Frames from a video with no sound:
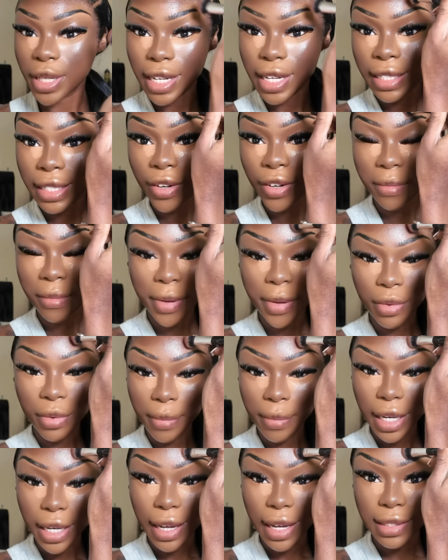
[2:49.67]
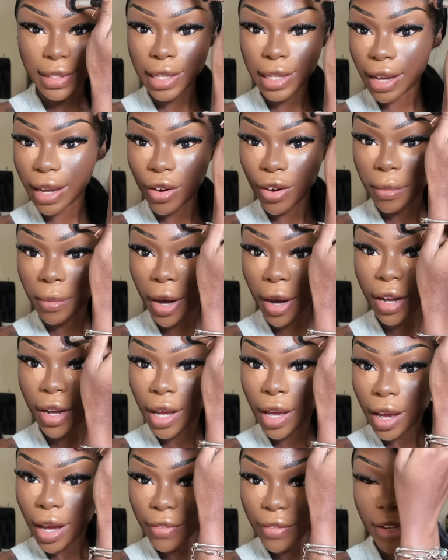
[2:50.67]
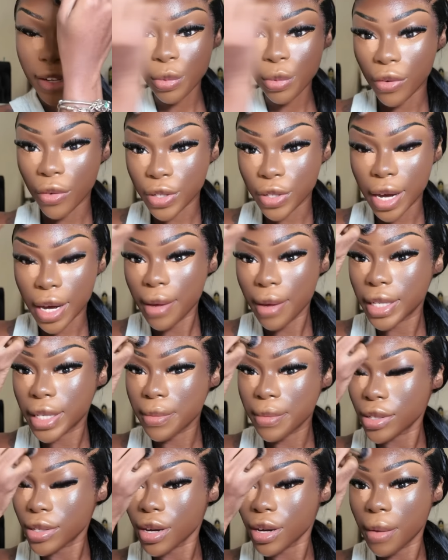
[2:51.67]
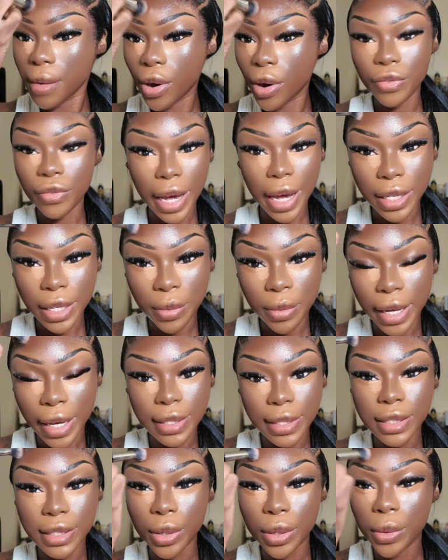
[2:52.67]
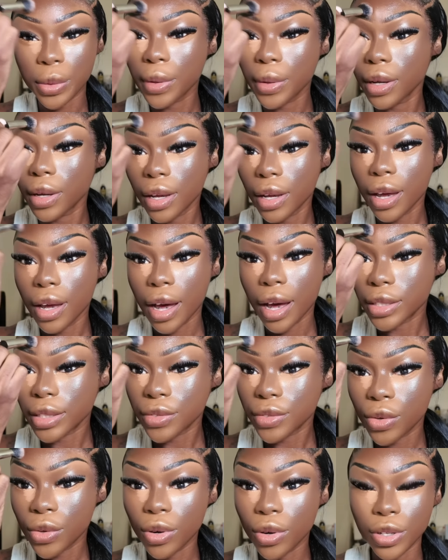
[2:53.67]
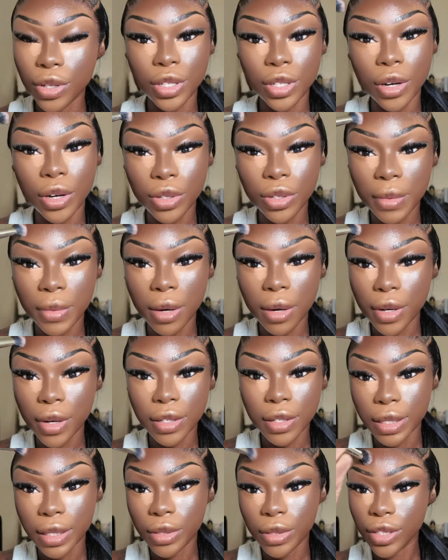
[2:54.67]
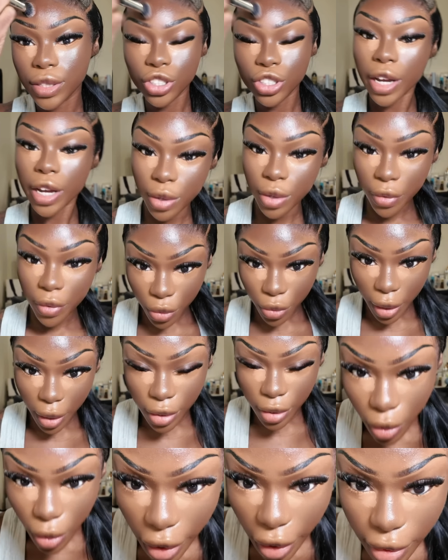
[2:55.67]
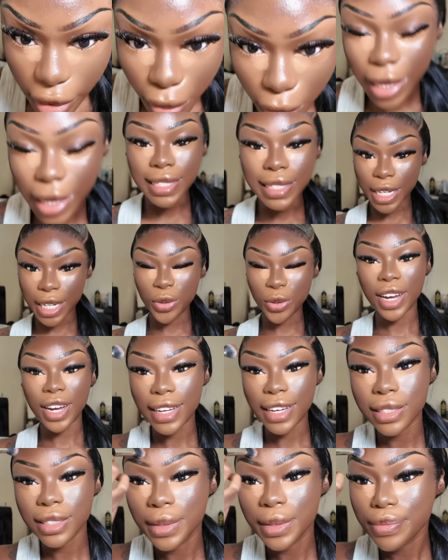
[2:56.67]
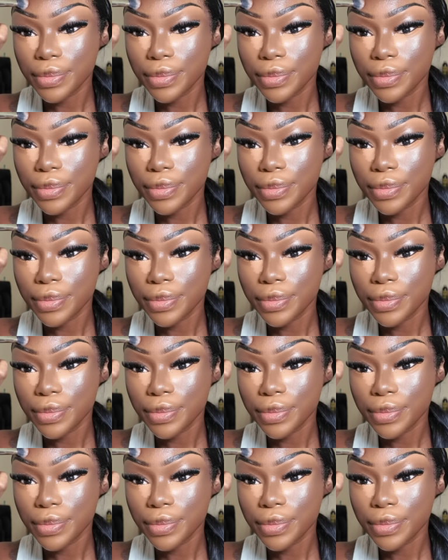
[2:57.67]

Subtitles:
I never come up here with a bad lace, like never. But I've had this wig on for time. It's about to come off anyways. So I just thought, you know, I got new makeup products and I wanted to share it with you guys. So let's please ignore the lace.